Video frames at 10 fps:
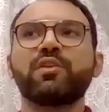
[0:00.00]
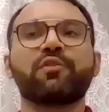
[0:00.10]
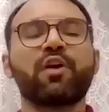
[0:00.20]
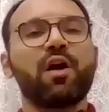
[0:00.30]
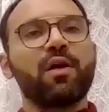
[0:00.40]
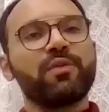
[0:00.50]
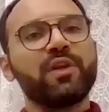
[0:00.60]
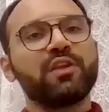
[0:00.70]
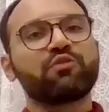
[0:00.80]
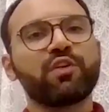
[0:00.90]
you've got
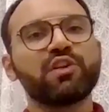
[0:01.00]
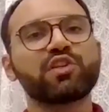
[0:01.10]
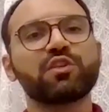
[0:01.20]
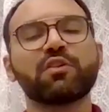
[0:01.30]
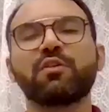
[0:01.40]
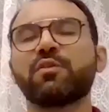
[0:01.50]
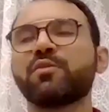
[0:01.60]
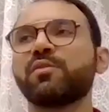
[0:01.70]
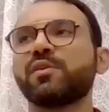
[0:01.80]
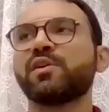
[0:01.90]
the
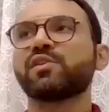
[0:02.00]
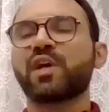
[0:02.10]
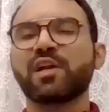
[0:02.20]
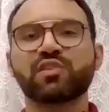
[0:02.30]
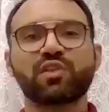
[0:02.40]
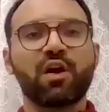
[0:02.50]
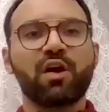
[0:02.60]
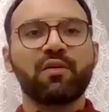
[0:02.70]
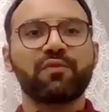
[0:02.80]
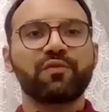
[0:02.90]
traditional sense
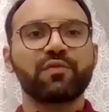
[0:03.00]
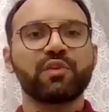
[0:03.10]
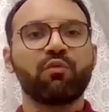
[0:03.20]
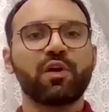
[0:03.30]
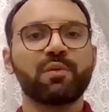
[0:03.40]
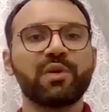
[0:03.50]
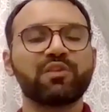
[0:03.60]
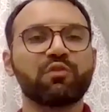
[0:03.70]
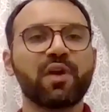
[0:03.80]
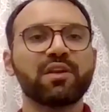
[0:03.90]
of you want to
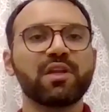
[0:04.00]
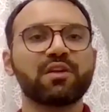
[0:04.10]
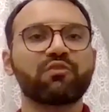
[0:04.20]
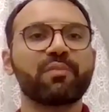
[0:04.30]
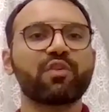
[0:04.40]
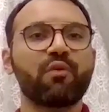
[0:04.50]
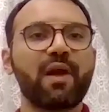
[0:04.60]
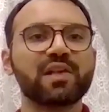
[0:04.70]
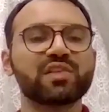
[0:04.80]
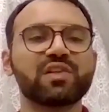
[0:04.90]
be trading crypto
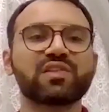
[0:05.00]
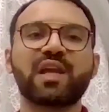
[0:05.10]
assets,